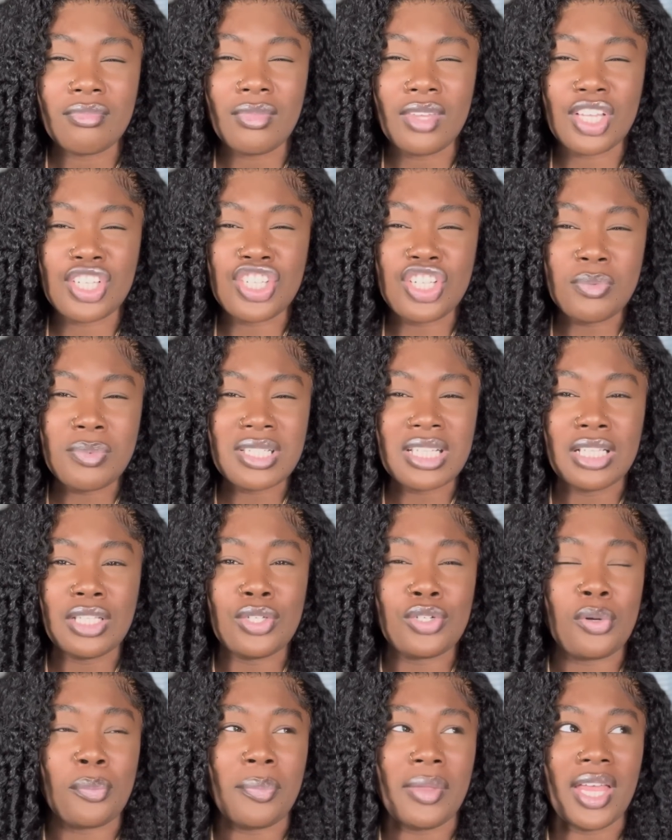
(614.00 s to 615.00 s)
she was a
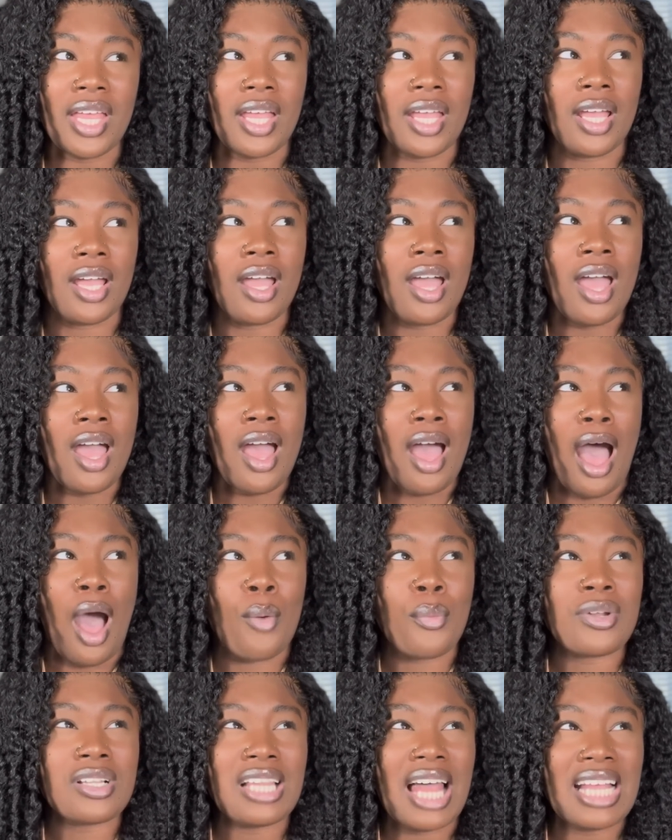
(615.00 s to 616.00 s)
little bit, I
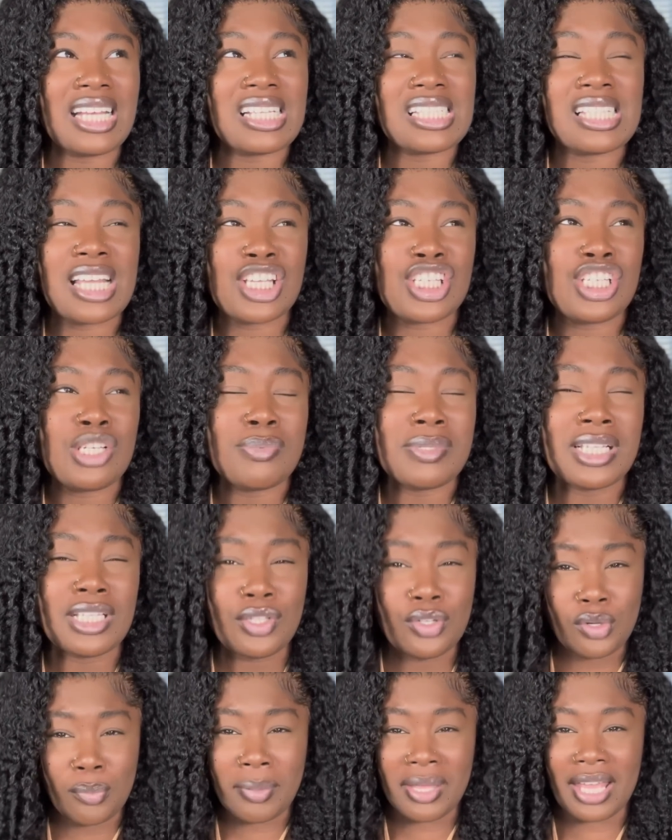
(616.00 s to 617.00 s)
would like to say she was a
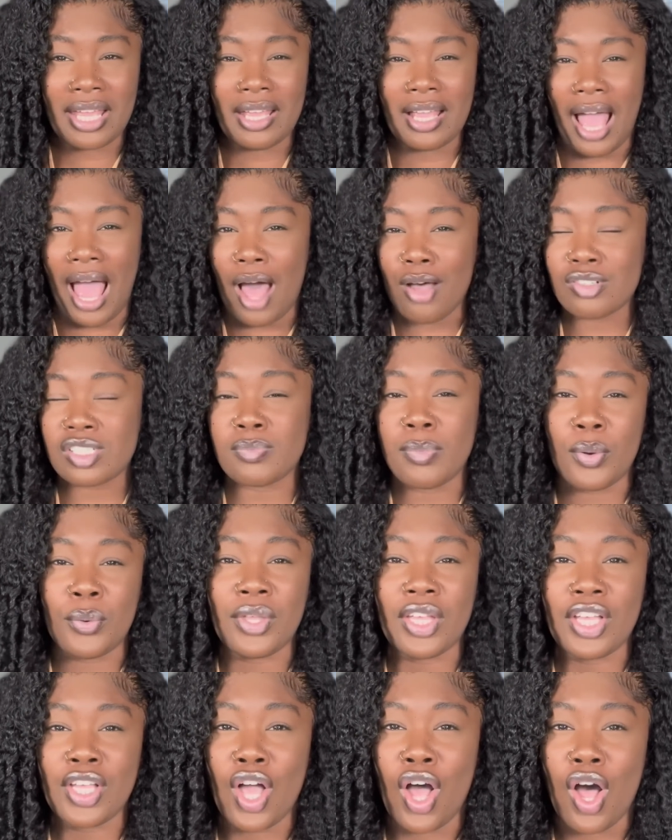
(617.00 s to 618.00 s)
little bit
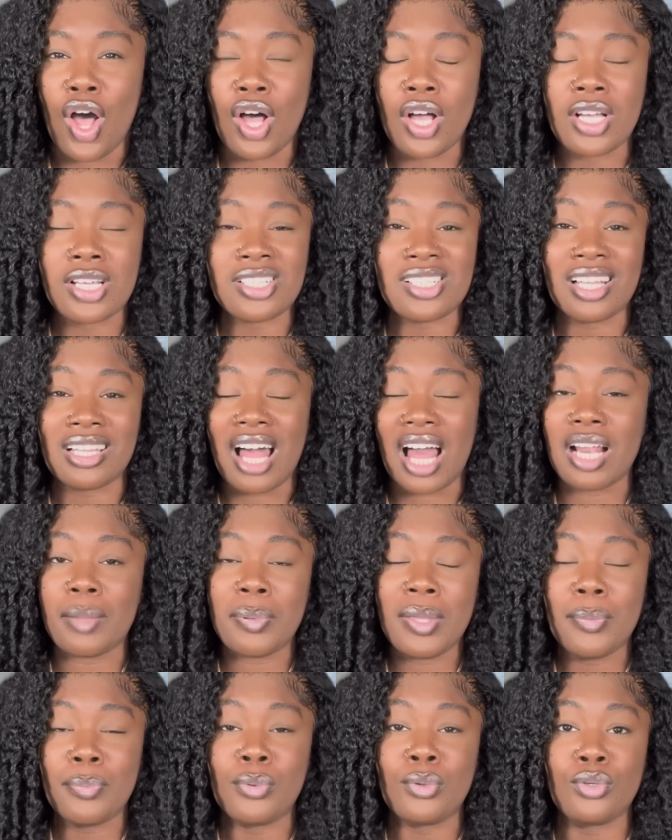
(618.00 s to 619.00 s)
outspoken, y'all, because a lot of
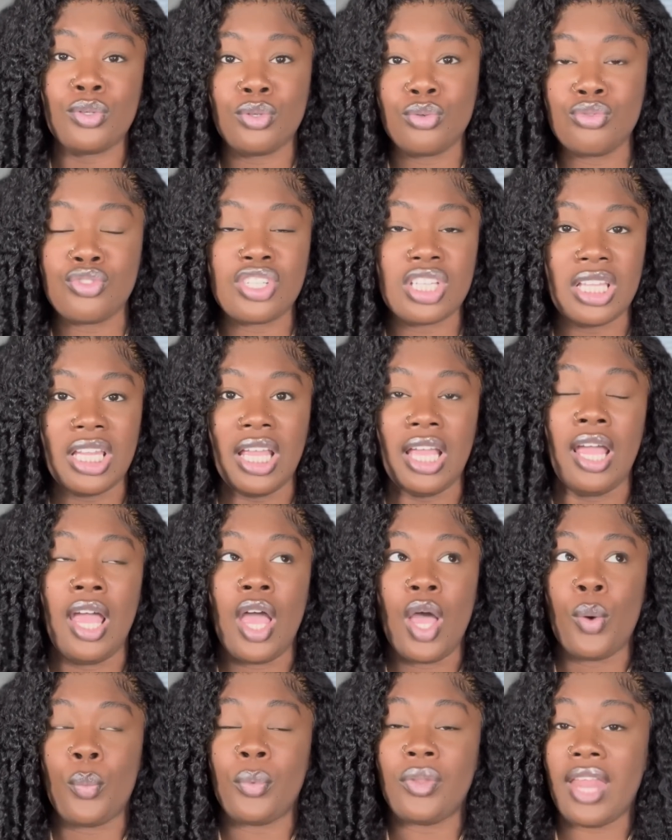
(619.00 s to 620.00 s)
people usually,
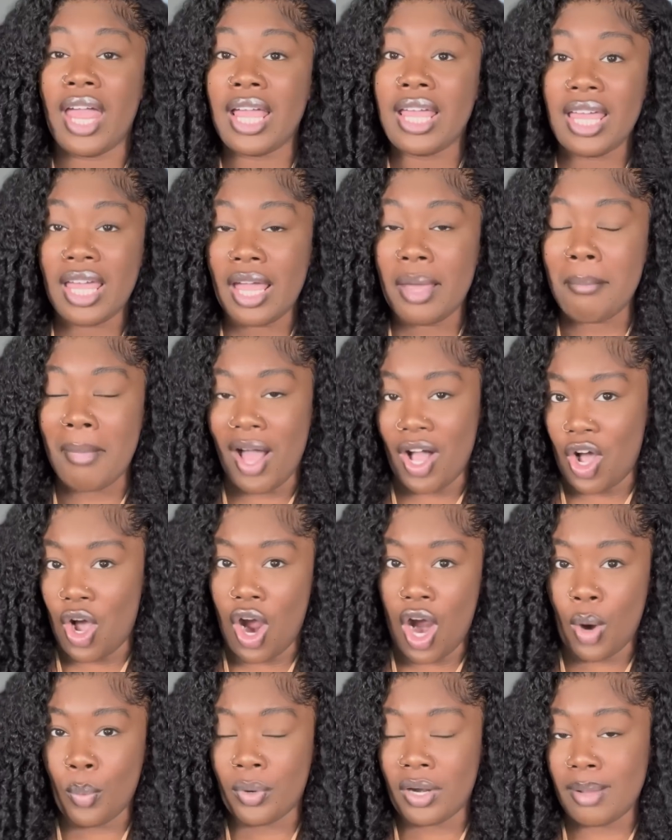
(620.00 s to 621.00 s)
when they get in my
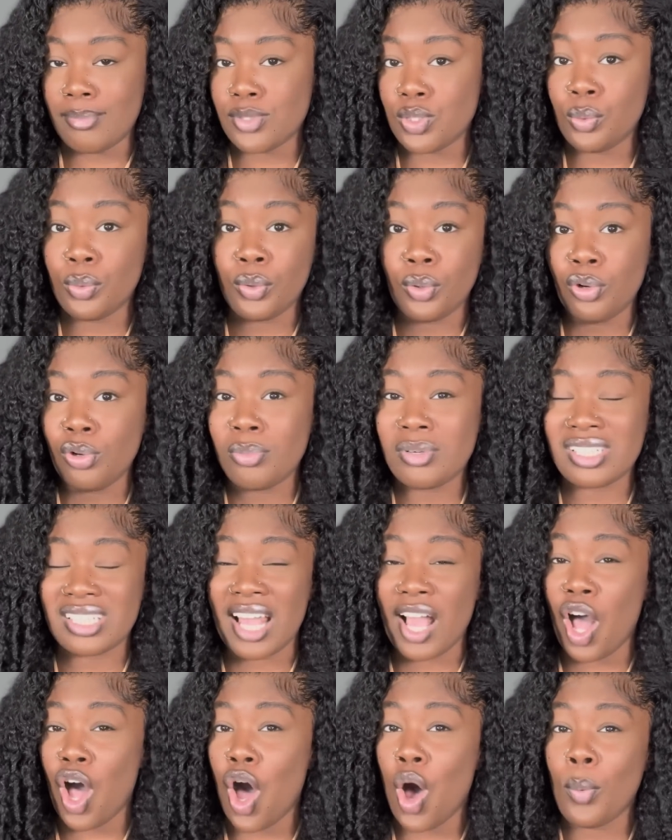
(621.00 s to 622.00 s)
car, when I'm doing Ubers,
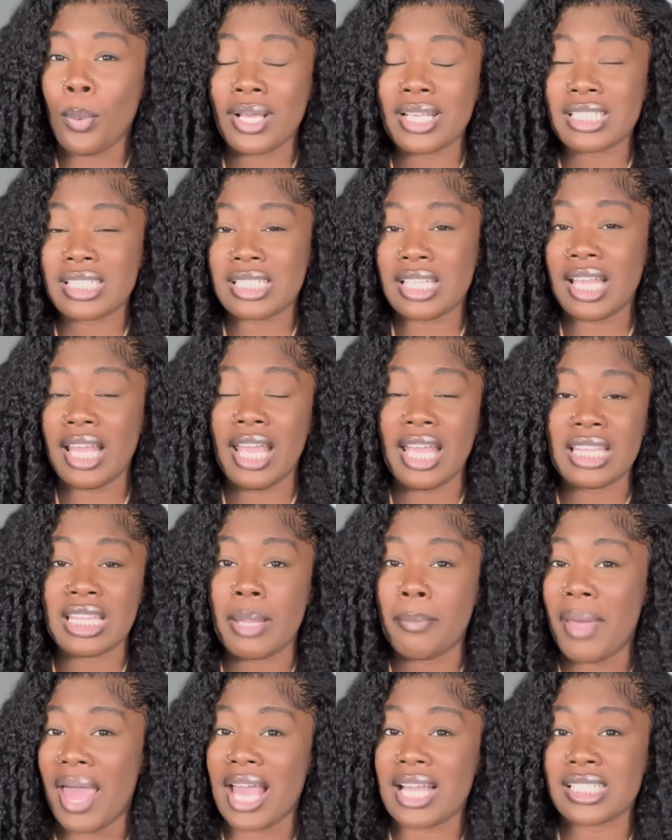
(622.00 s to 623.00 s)
they always sit in the
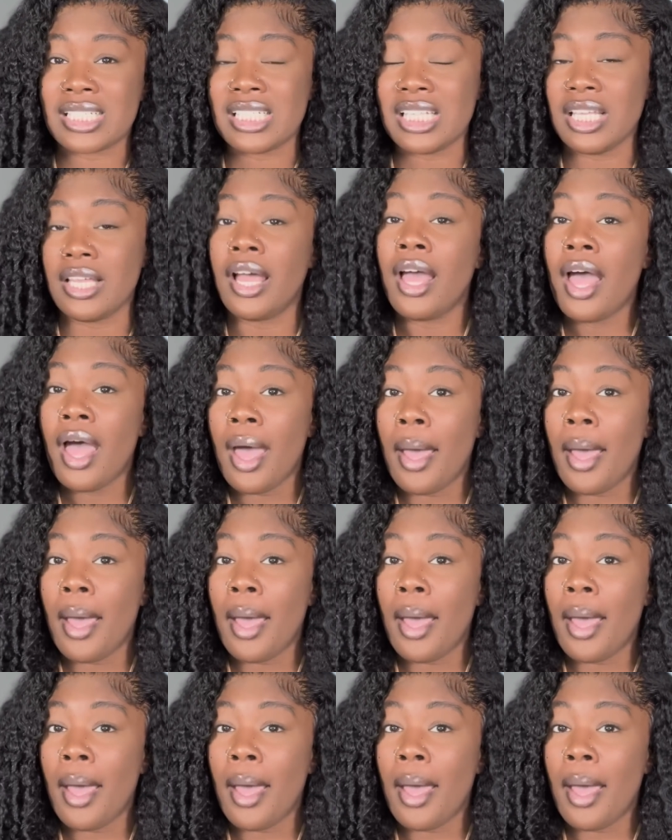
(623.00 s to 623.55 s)
back seat.